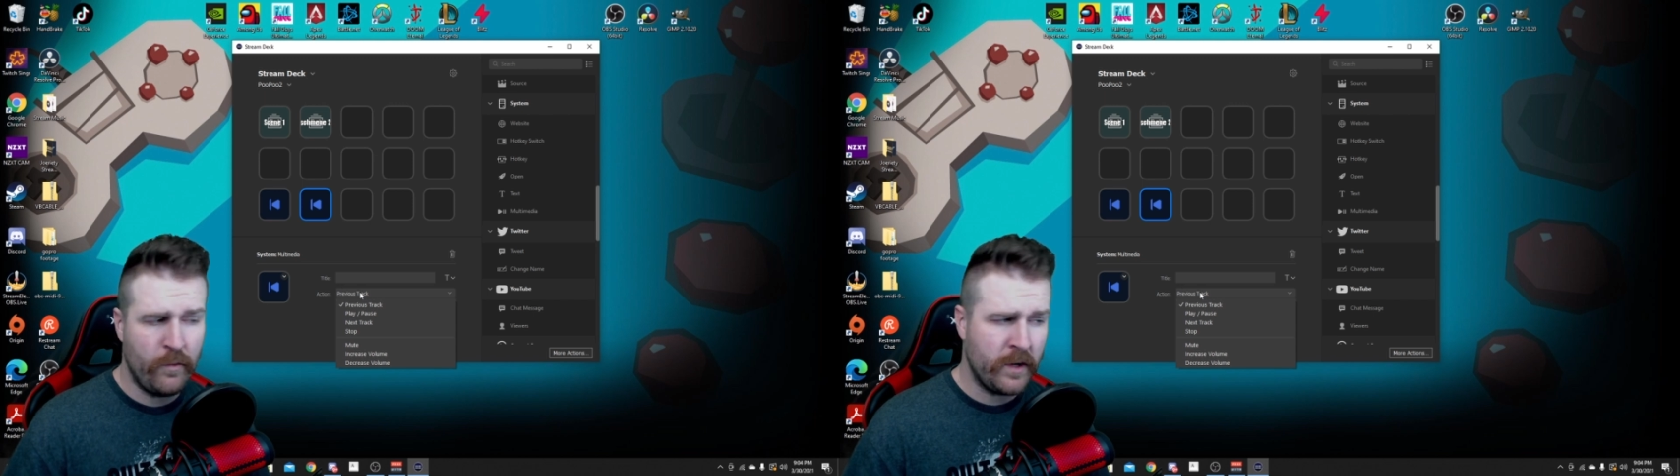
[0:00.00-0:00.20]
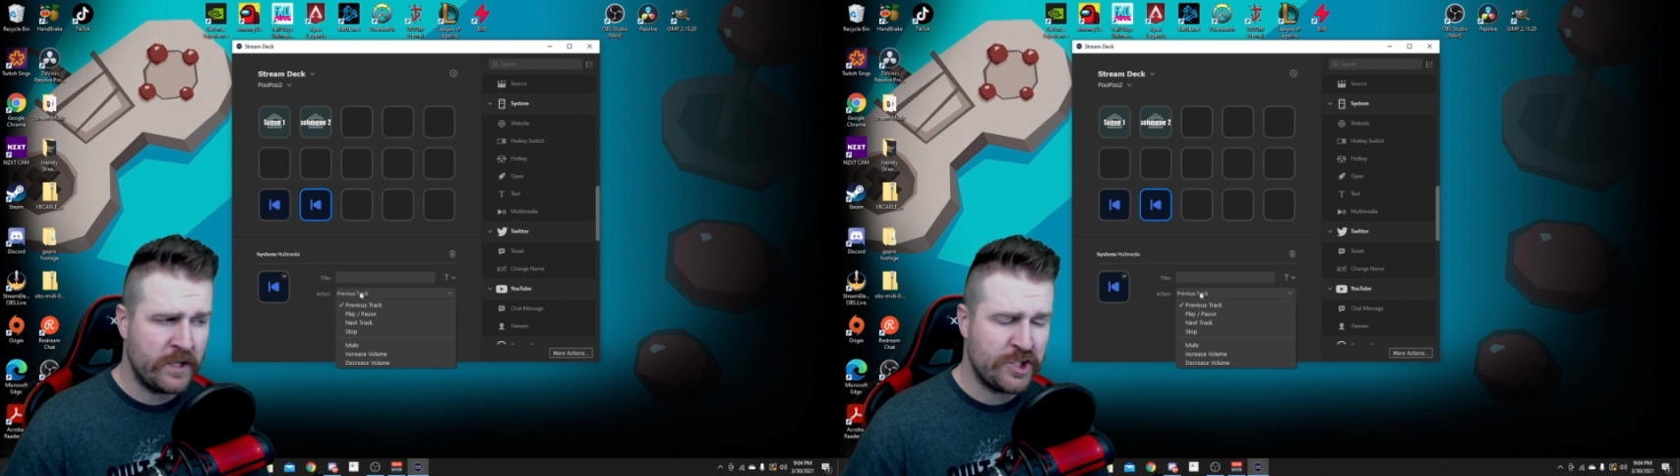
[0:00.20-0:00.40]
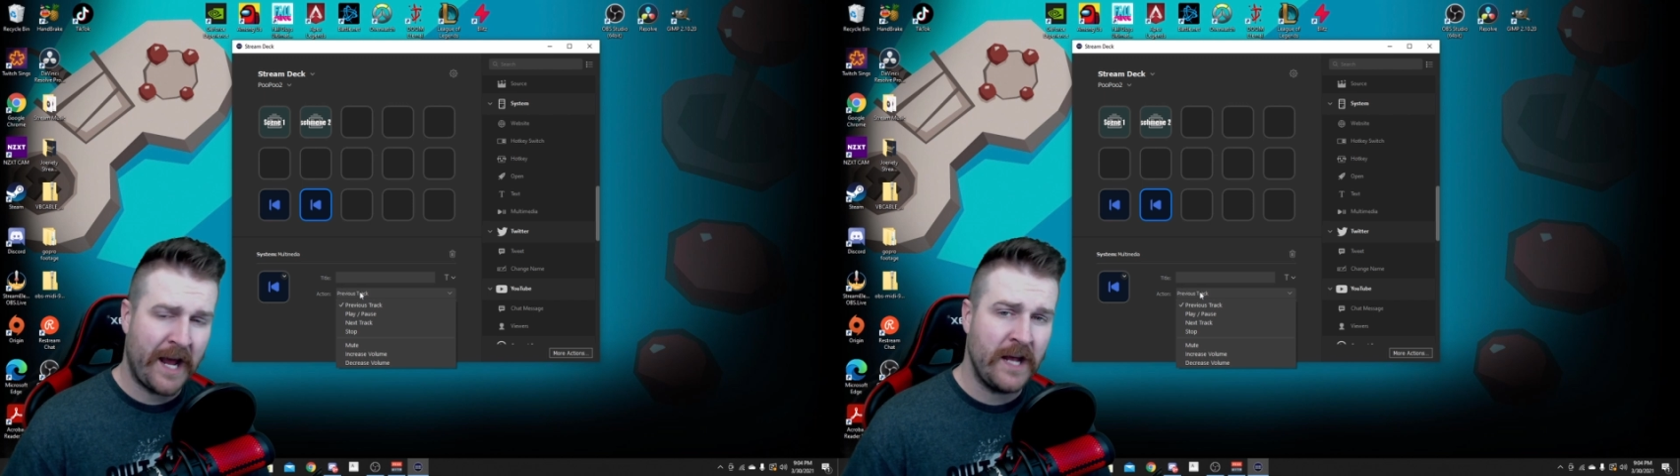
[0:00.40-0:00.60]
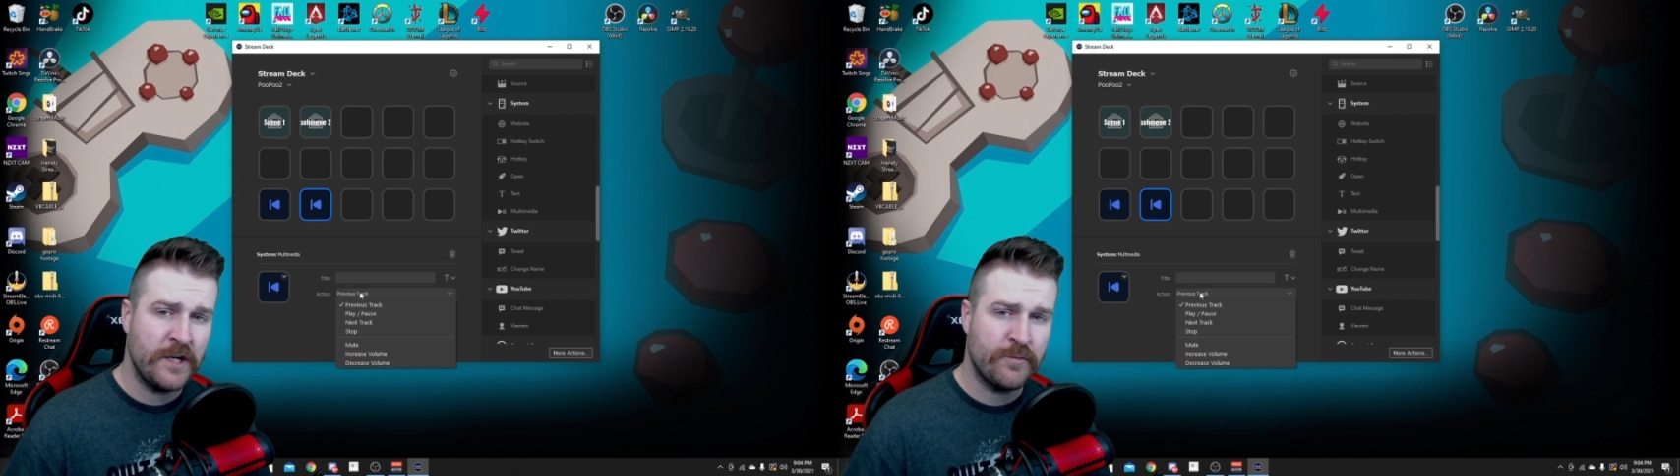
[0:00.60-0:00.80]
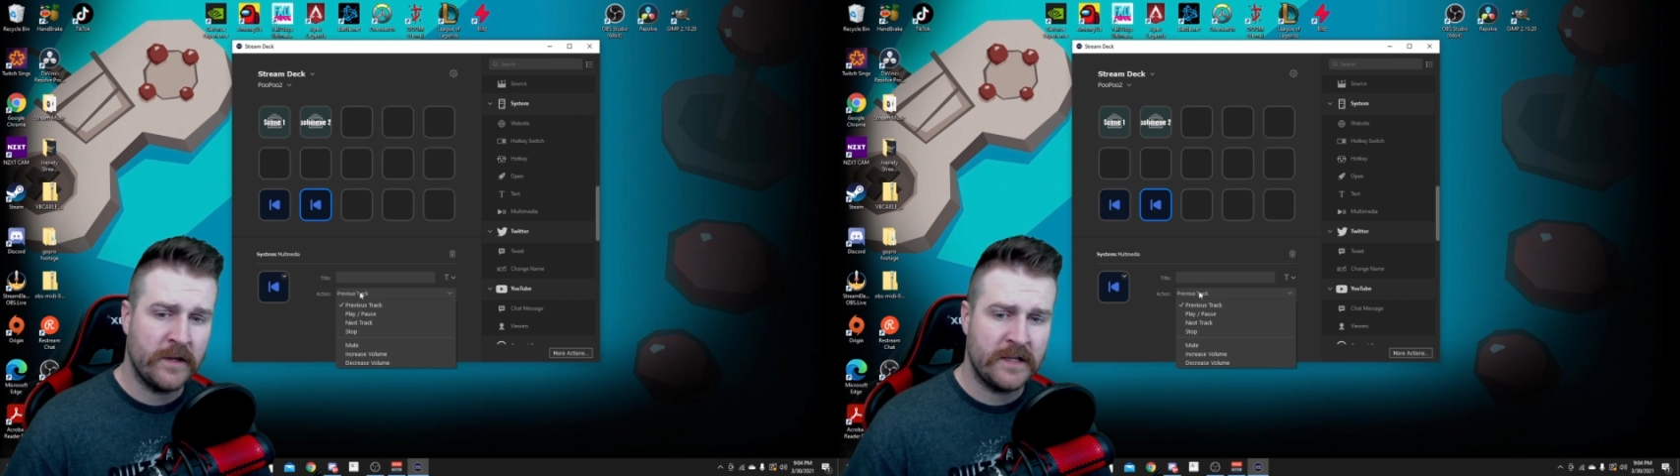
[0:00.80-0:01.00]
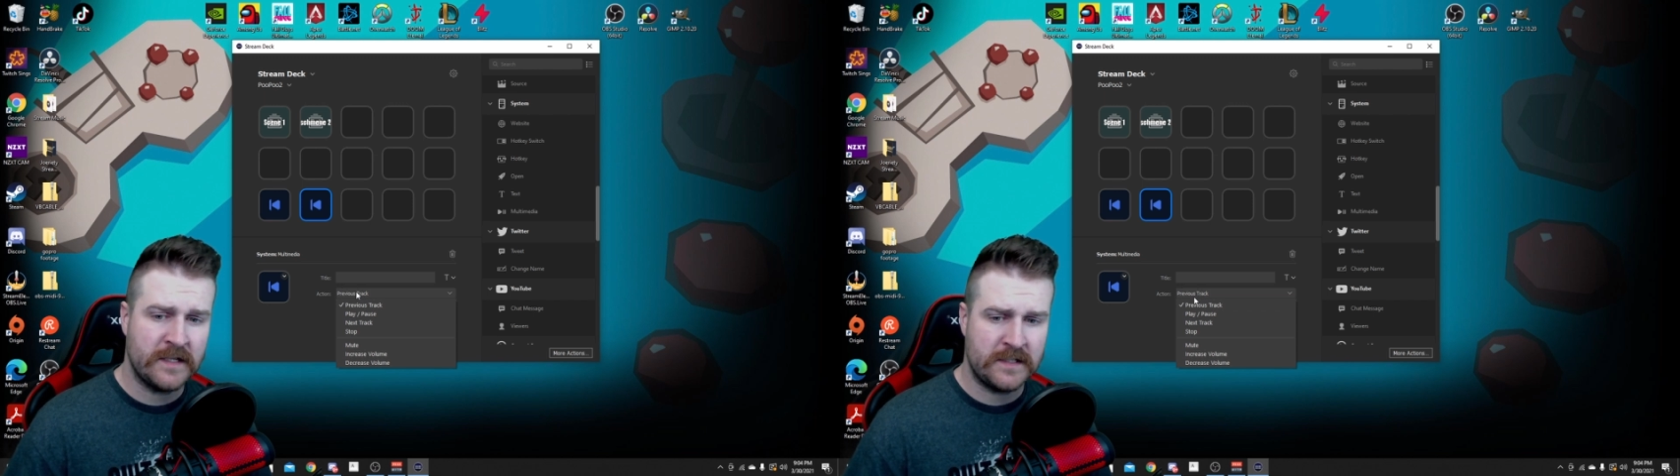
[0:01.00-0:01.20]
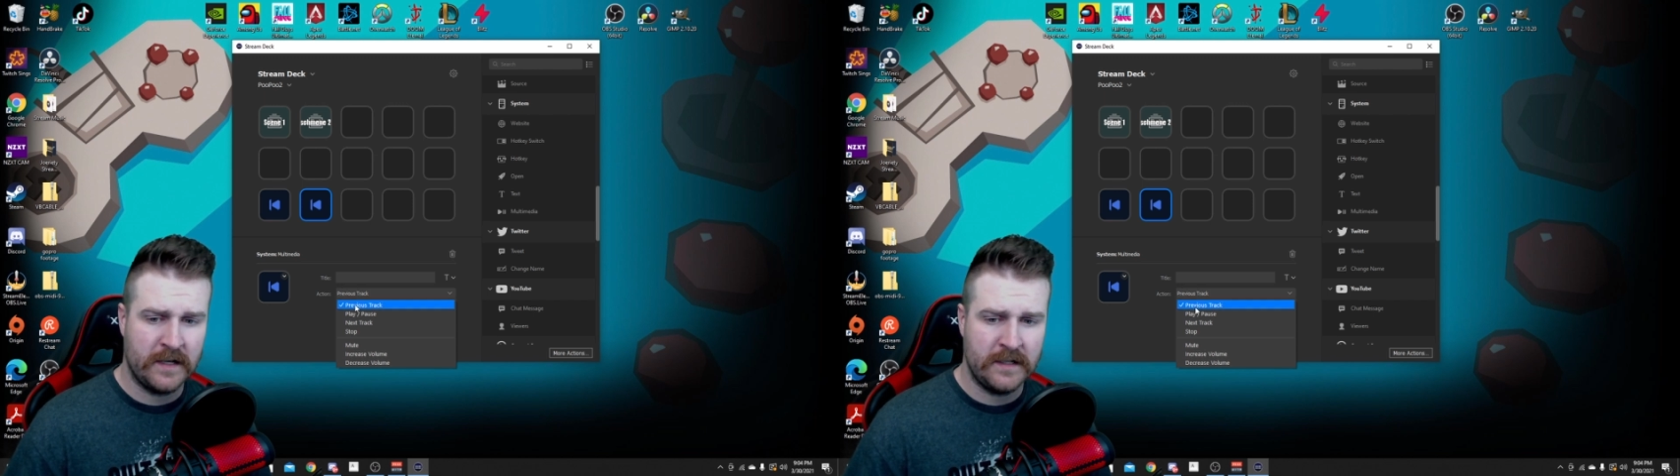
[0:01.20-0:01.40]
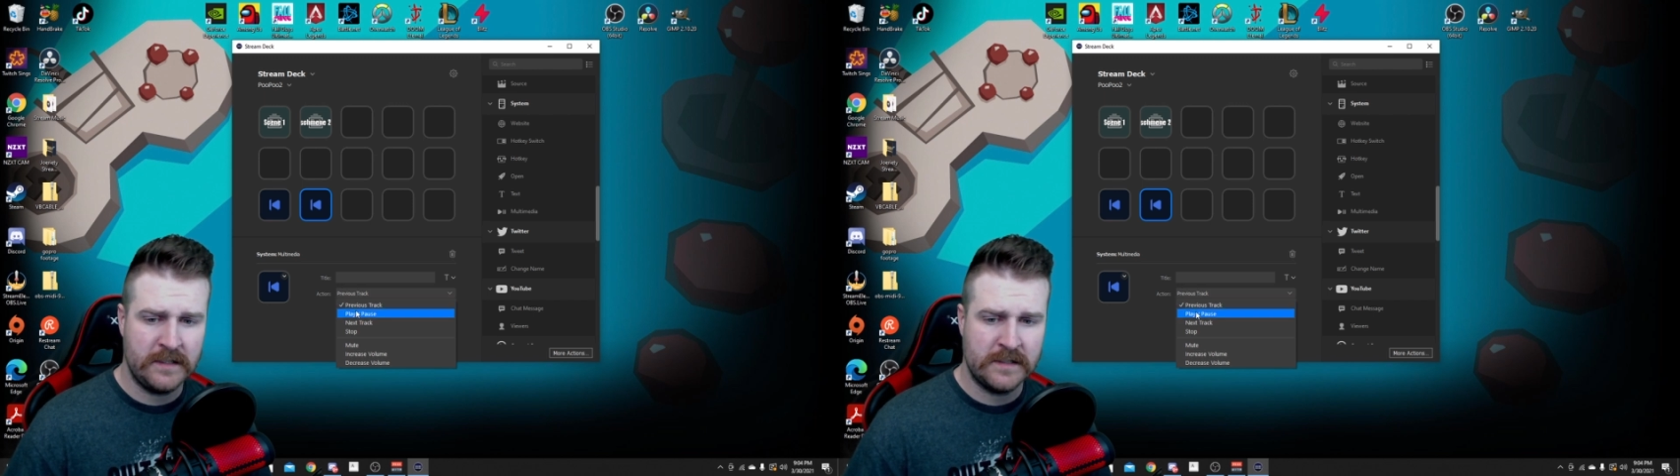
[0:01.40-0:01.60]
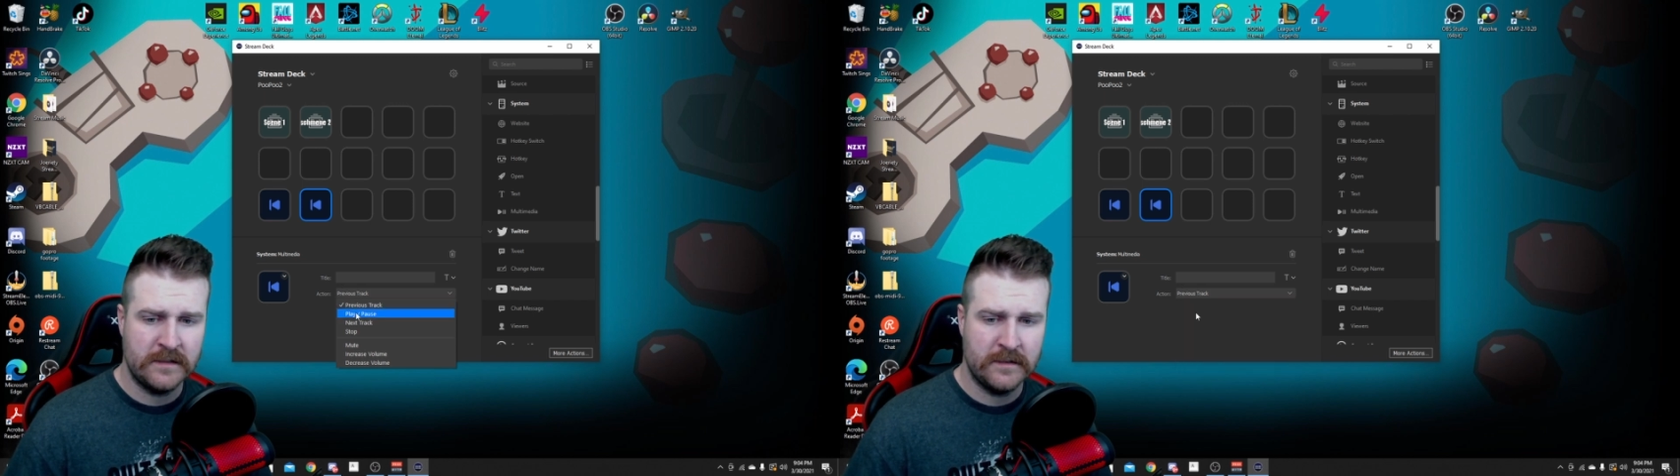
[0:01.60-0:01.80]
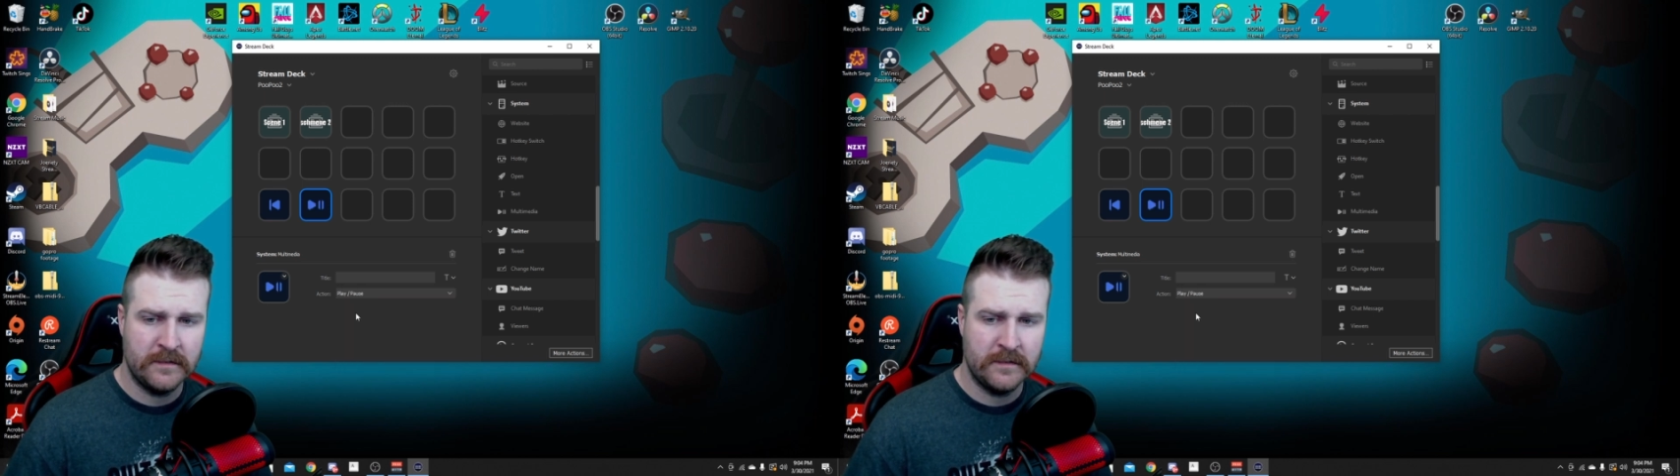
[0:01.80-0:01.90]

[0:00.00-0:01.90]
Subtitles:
want to change what this does,